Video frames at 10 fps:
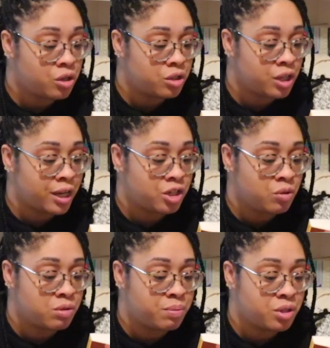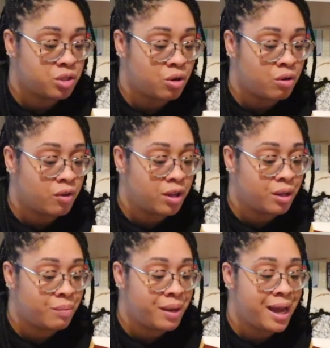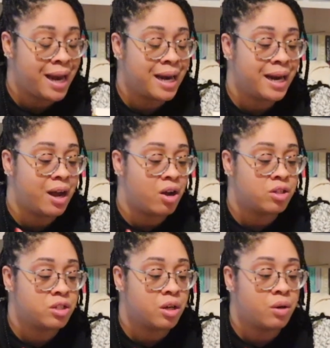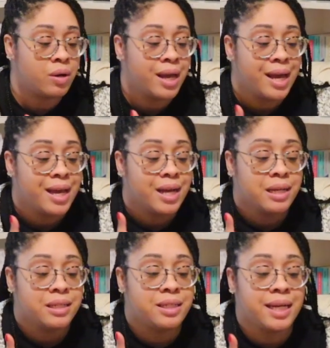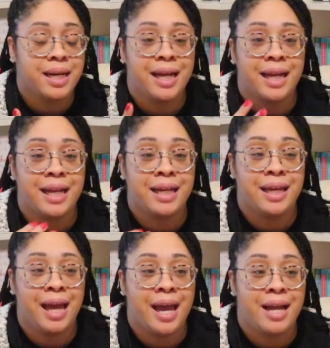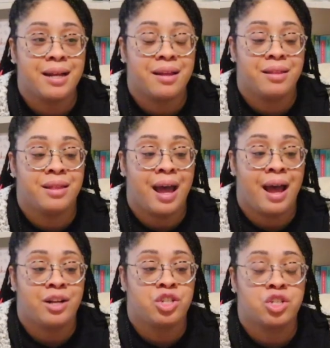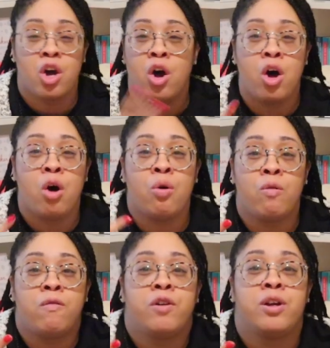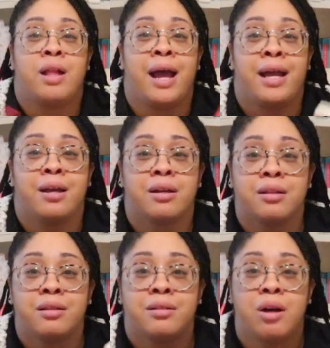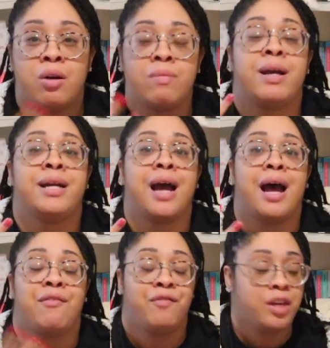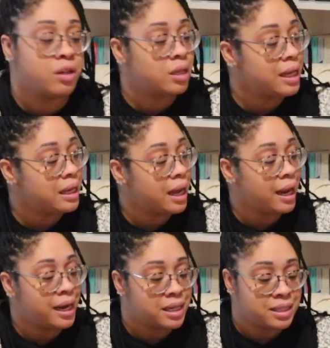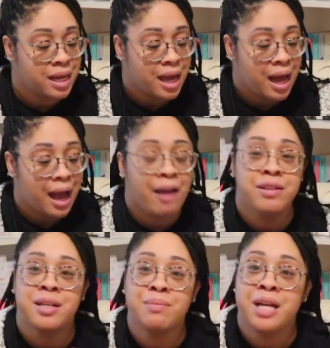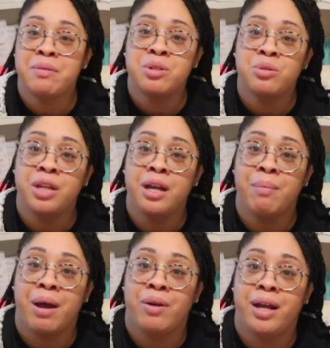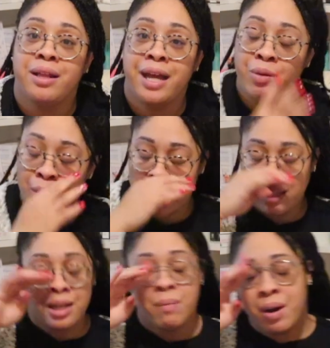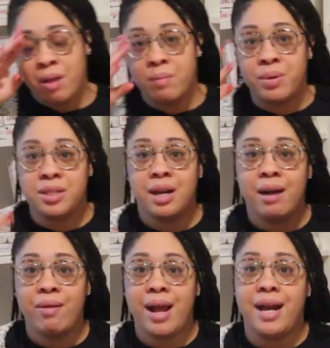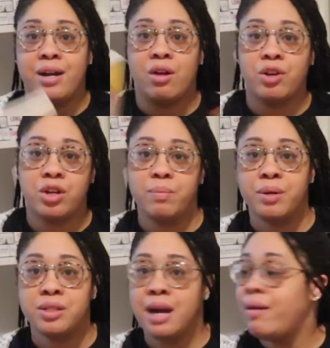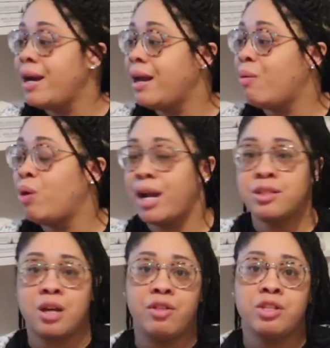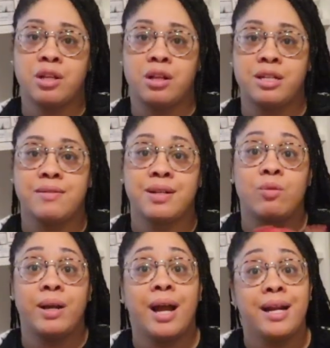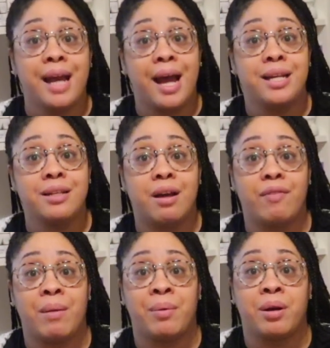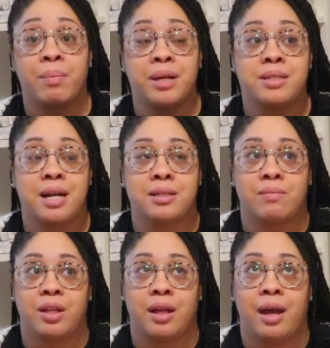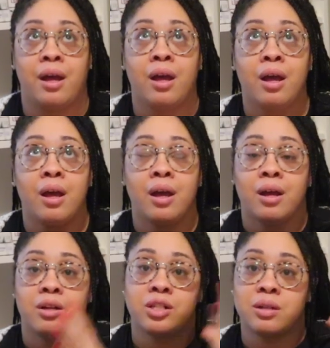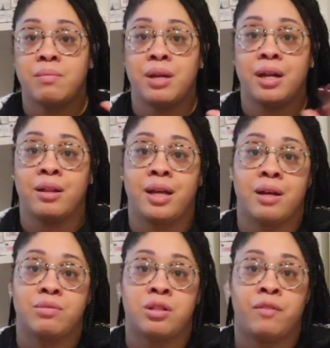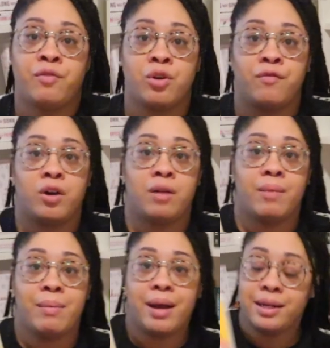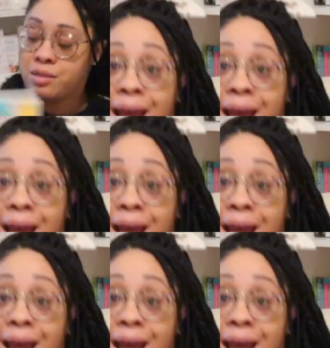like she was pushed over a little bit, and I also didn't get that just all over like, oh my god feeling, and I sometimes don't think about it. Like when I think about all the books that I read and all the good books I read, when I saw this on the list, I was like, oh my god, yeah, I did love that book, but it's not something that just immediately comes to the forefront of my mind.